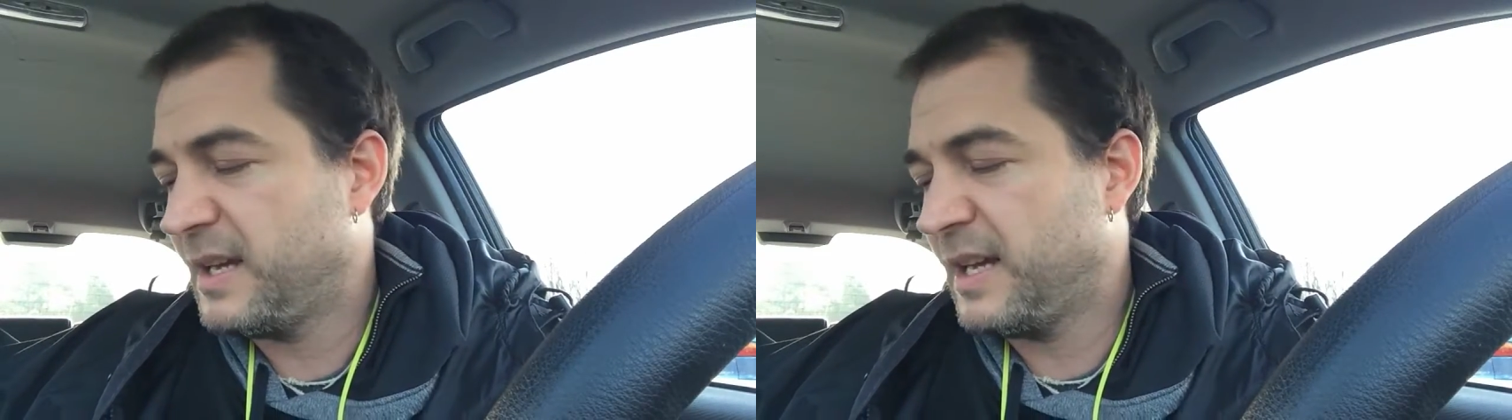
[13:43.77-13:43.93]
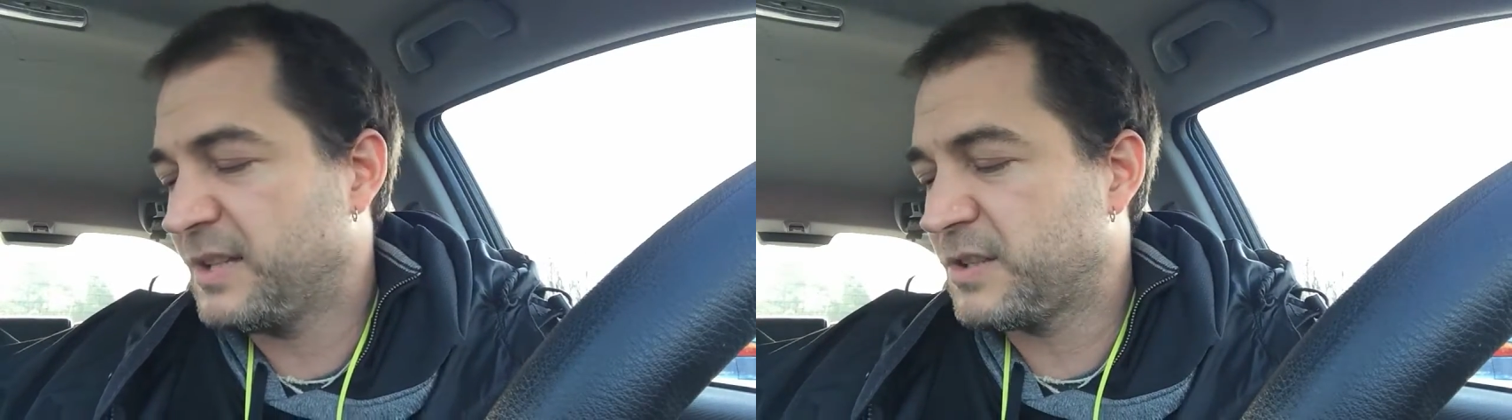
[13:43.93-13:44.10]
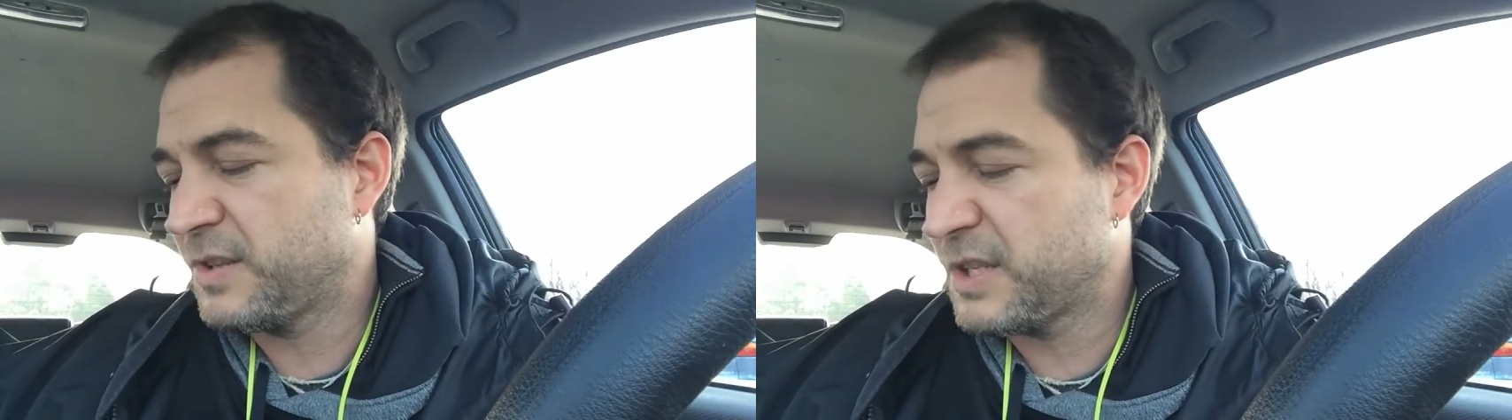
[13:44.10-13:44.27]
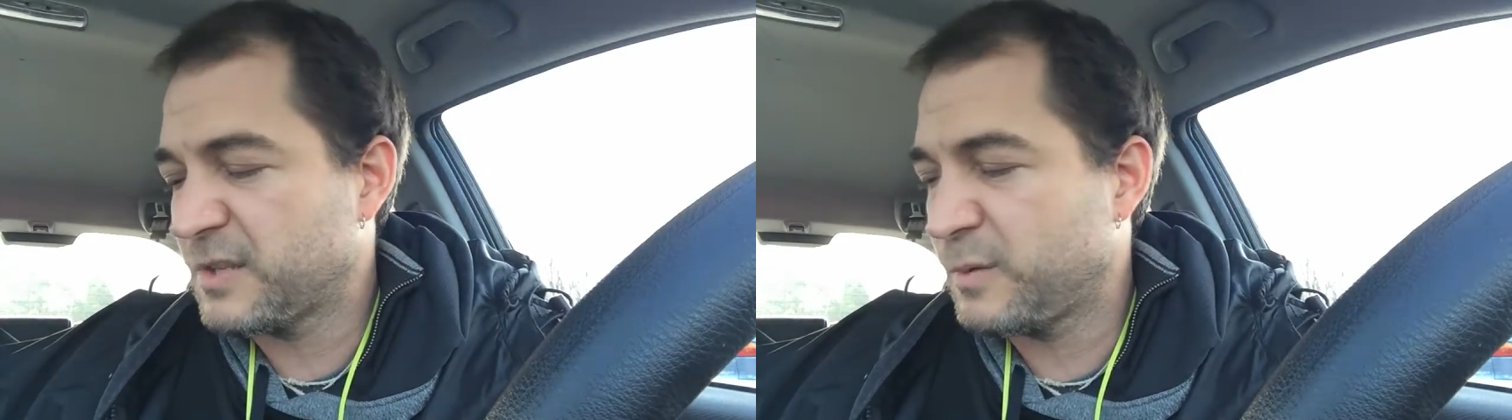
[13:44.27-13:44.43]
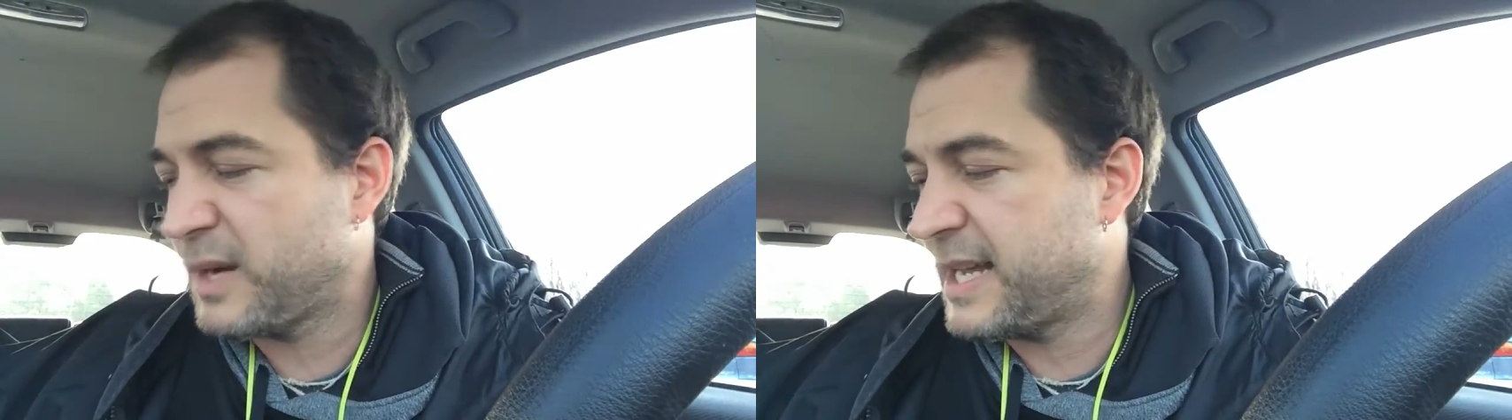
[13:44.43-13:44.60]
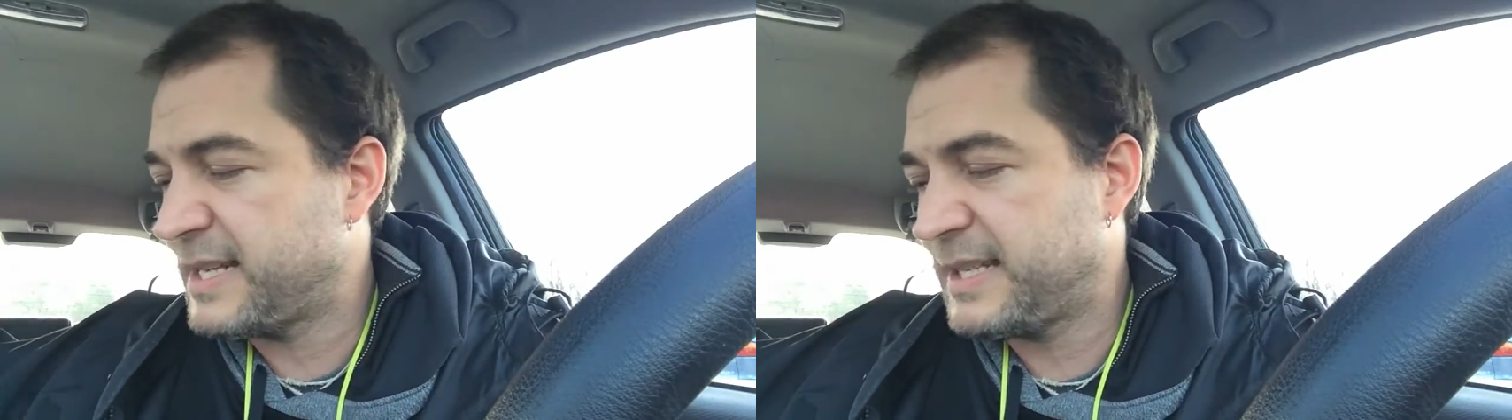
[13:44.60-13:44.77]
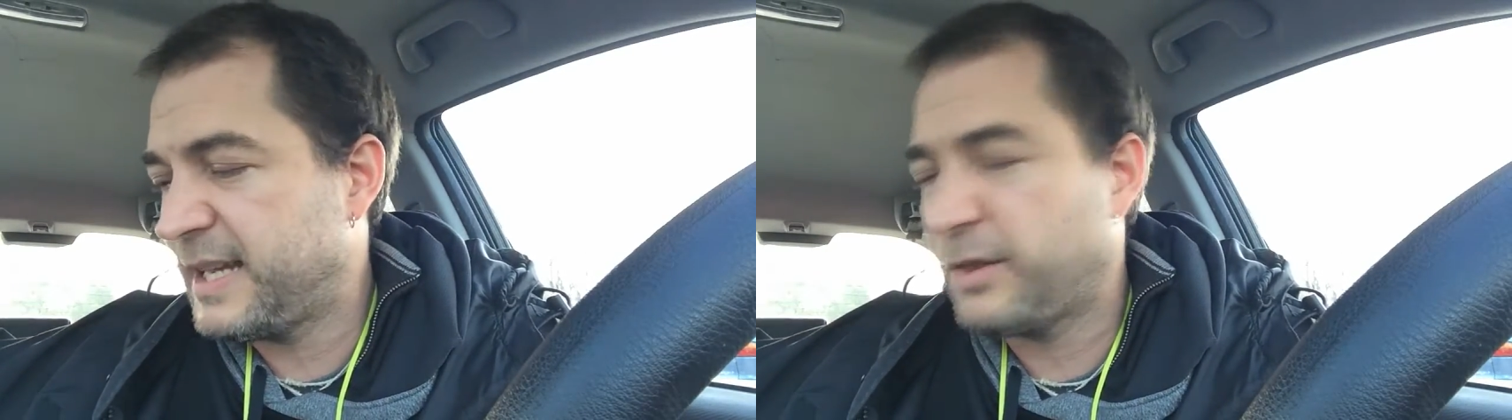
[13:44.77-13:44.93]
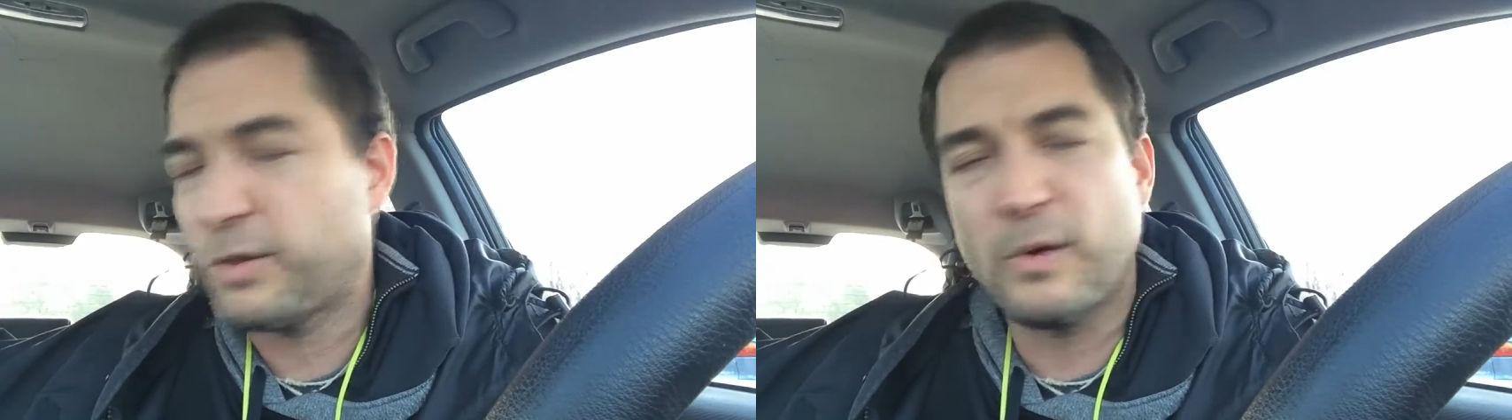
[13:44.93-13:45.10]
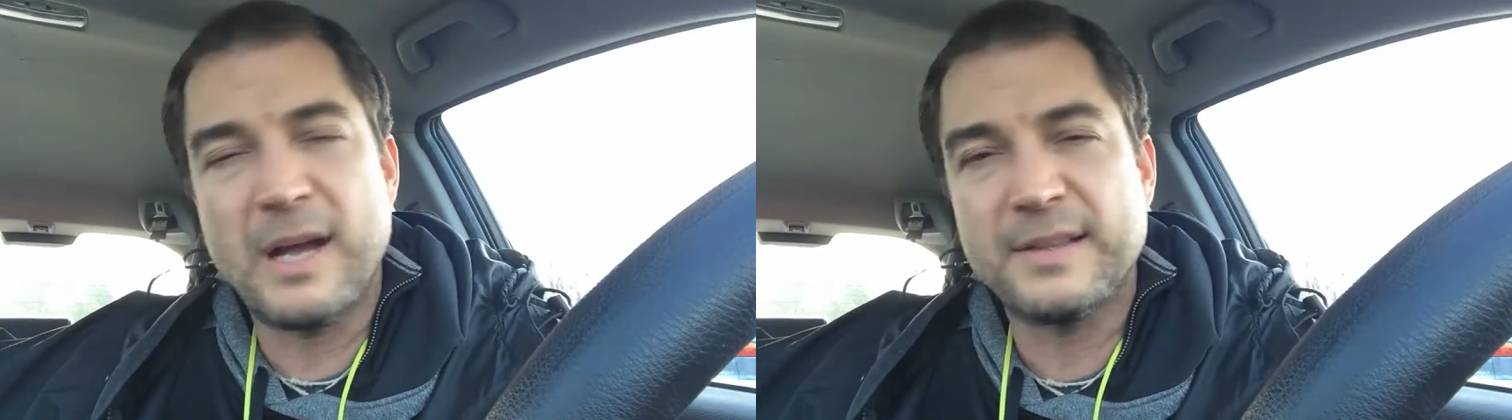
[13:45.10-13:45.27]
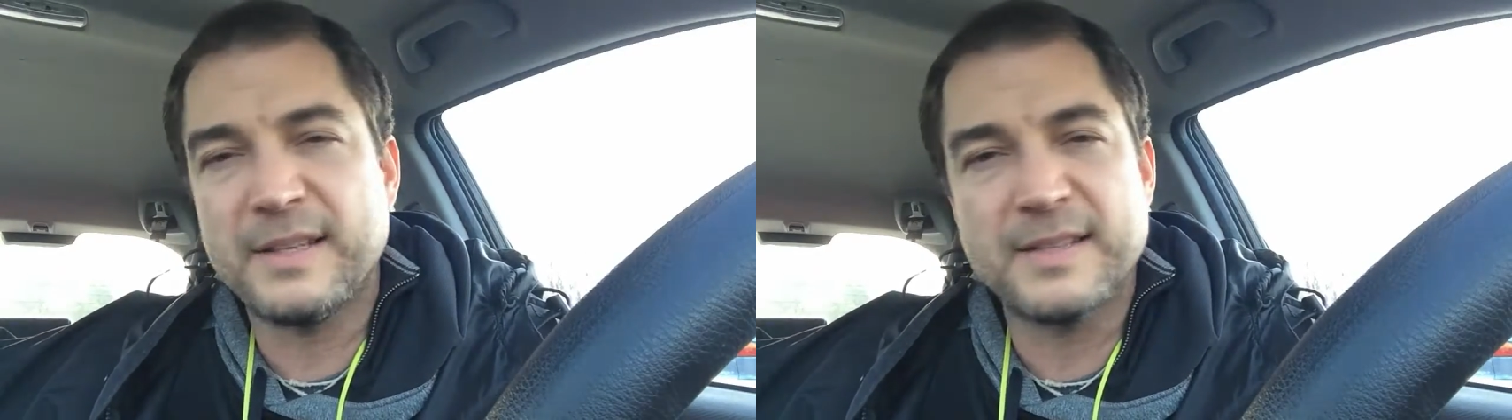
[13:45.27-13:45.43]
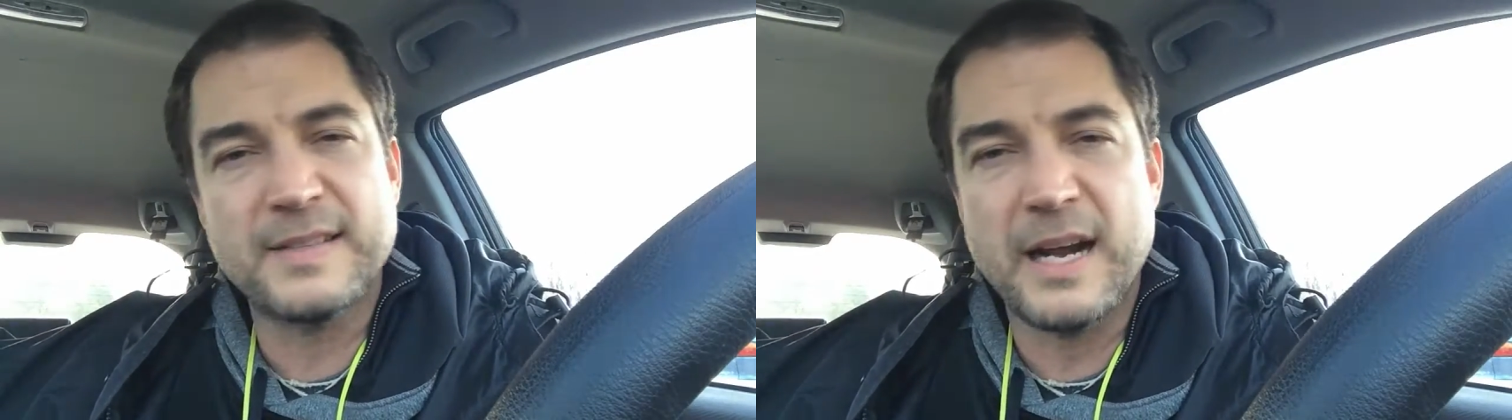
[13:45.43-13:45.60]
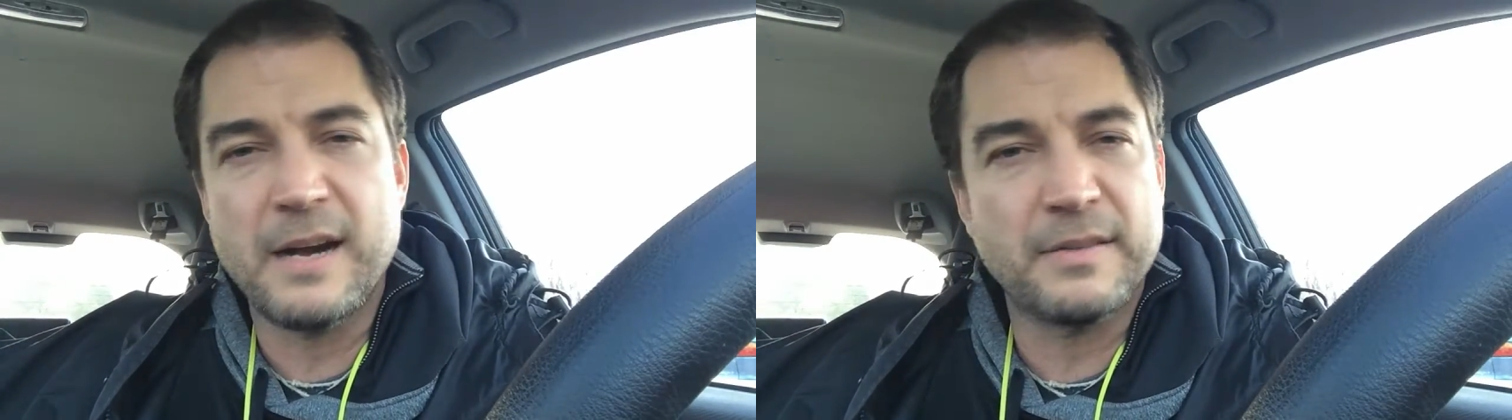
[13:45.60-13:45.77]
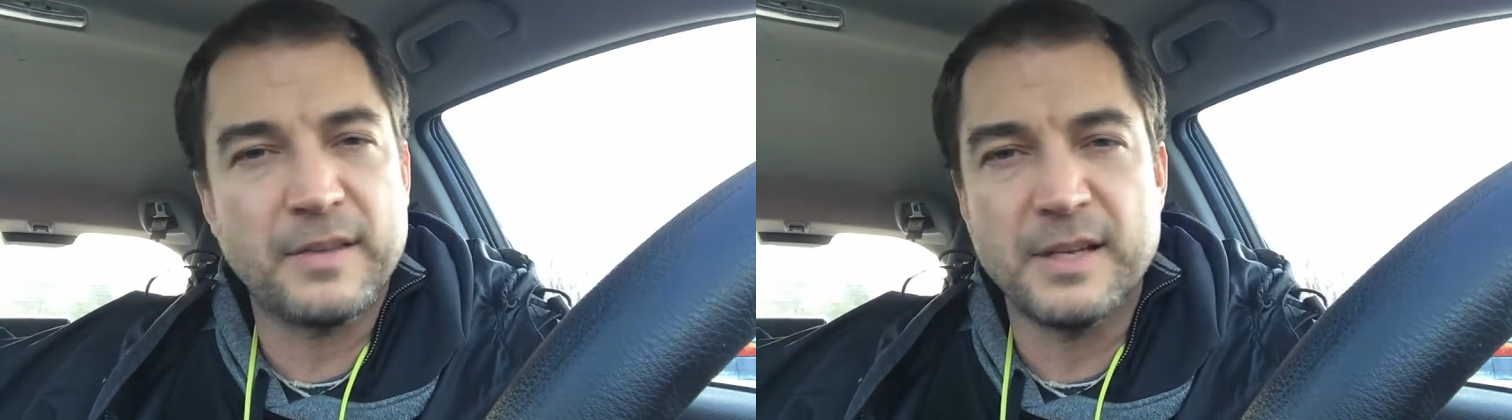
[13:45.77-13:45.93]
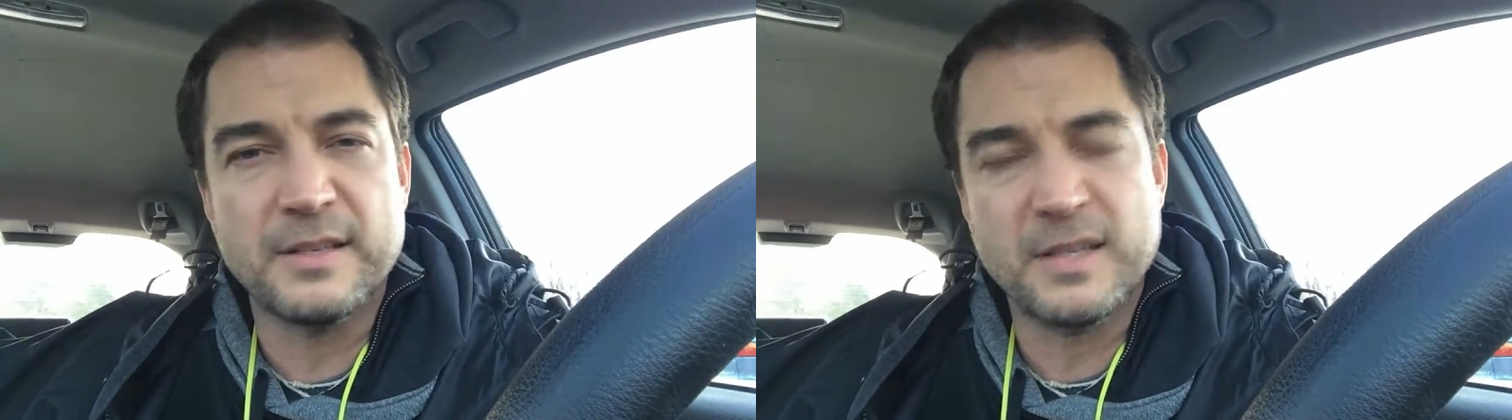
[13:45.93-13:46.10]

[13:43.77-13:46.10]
And so this is what I did throughout the entire thing.